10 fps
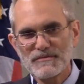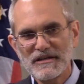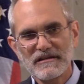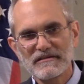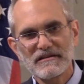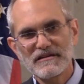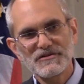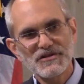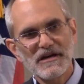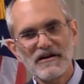speaking in
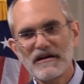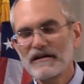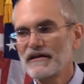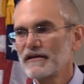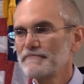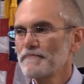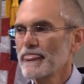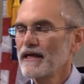tongues, carrying on.